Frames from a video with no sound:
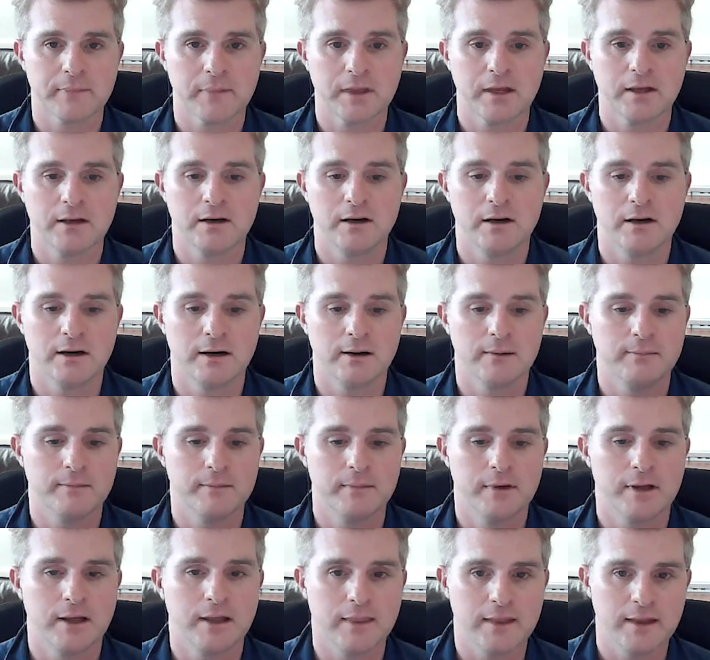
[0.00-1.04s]

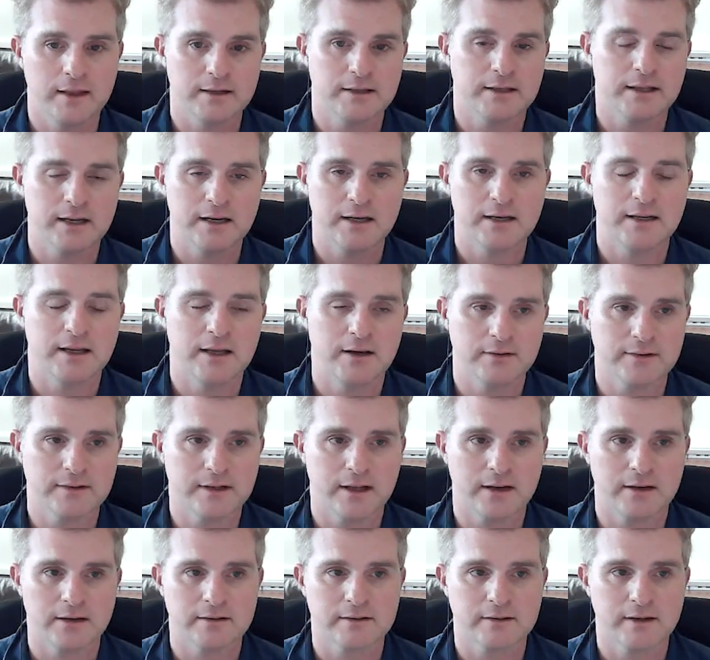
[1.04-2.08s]
And then get it nailed
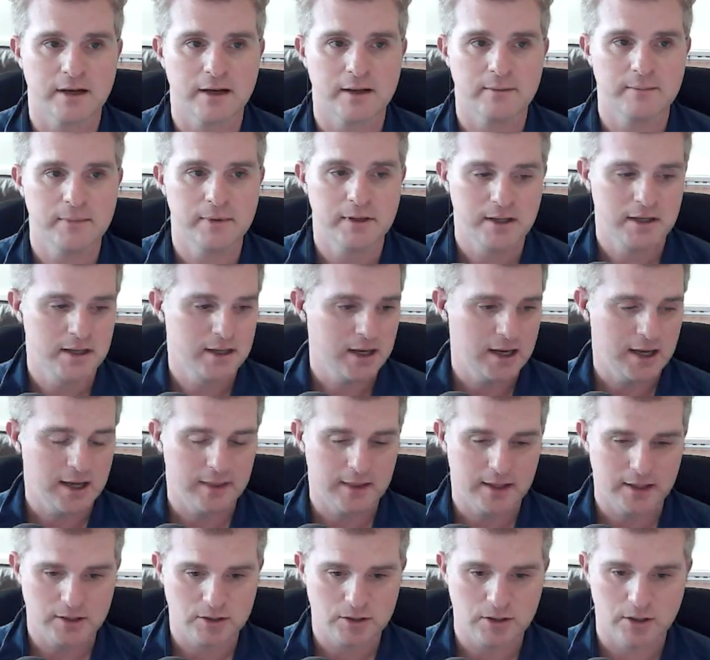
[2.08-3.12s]
down in time, and
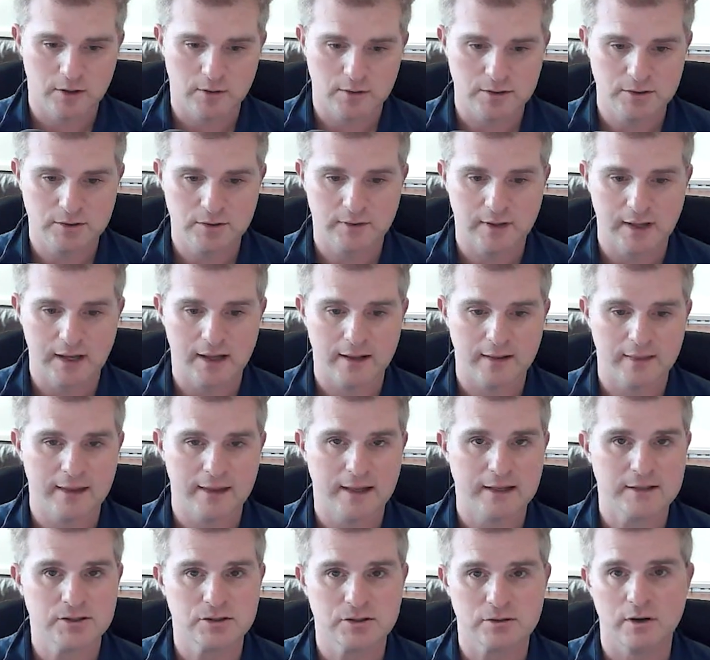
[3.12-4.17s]
then go and do that. And
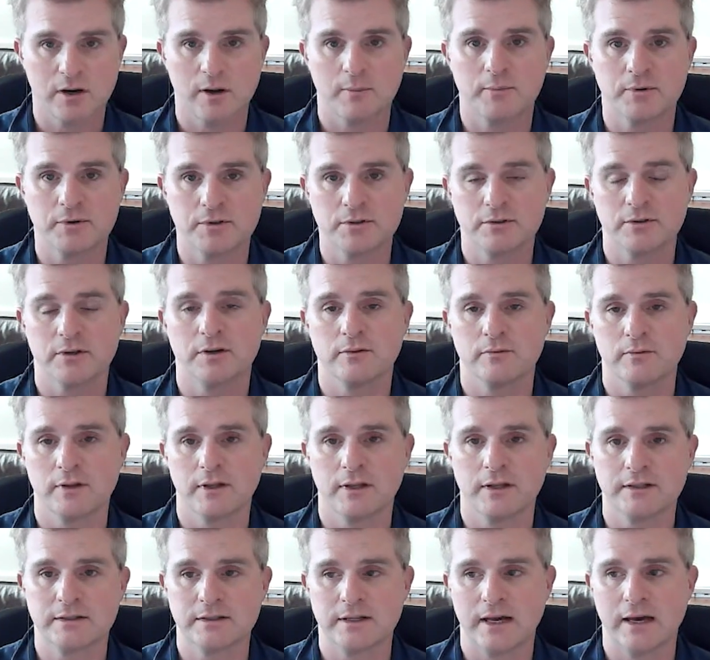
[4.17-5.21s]
that's your opportunity
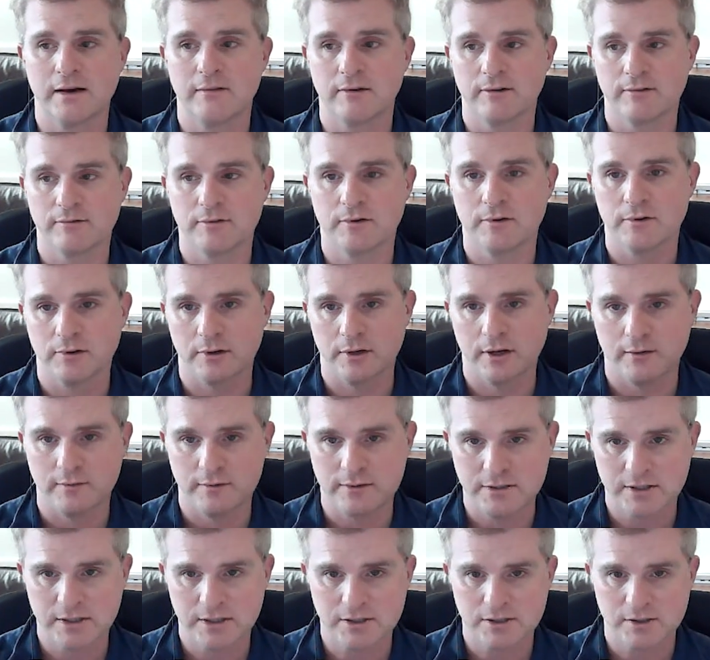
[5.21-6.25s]
really to have a further
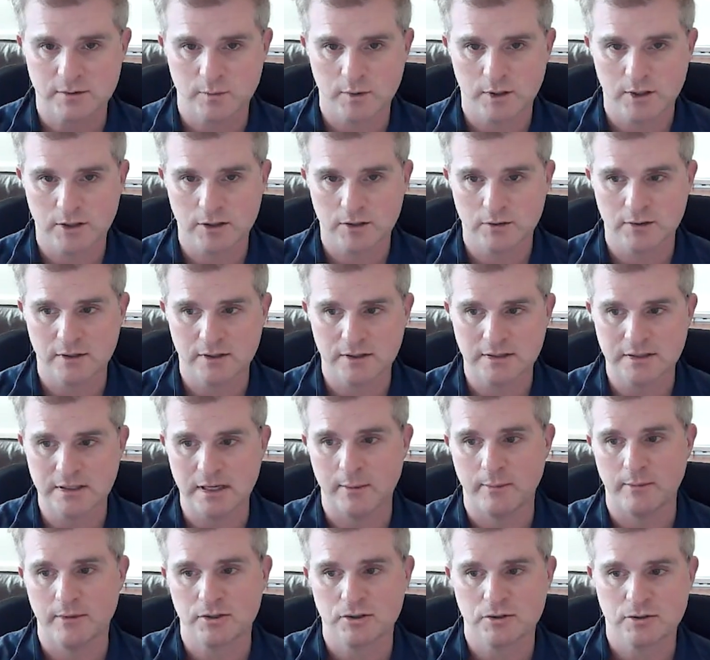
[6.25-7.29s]
conversation where you can
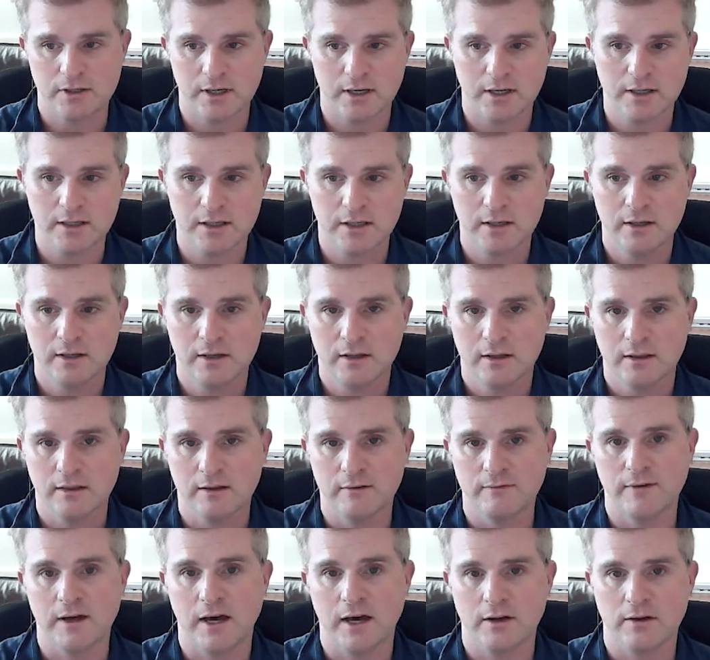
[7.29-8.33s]
demonstrate the
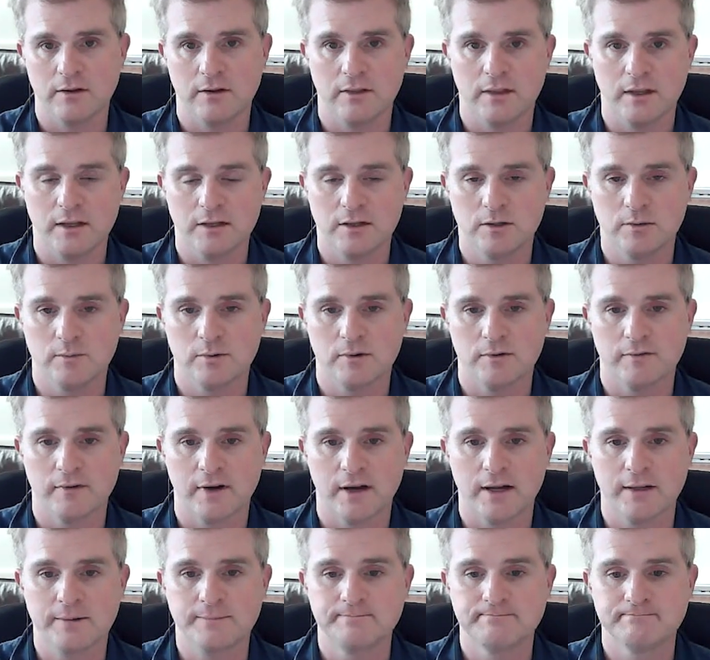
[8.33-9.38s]
value that you
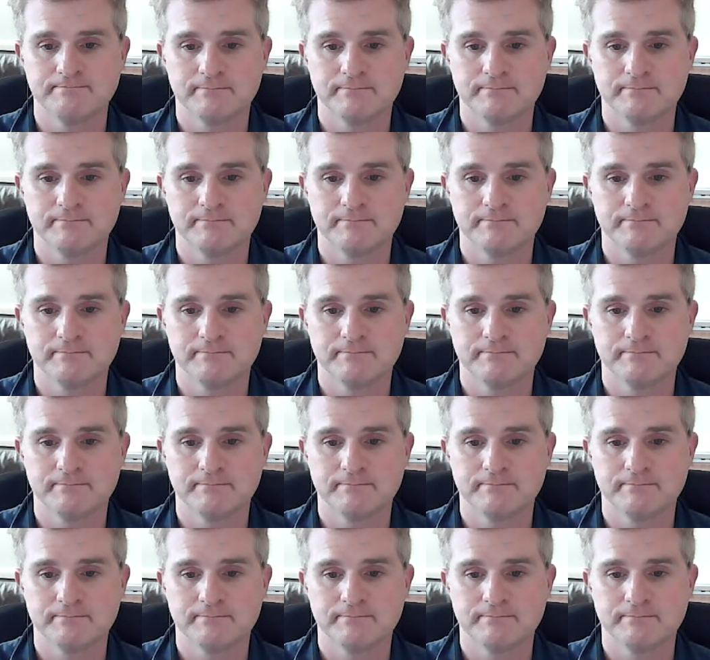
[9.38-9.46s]
provide.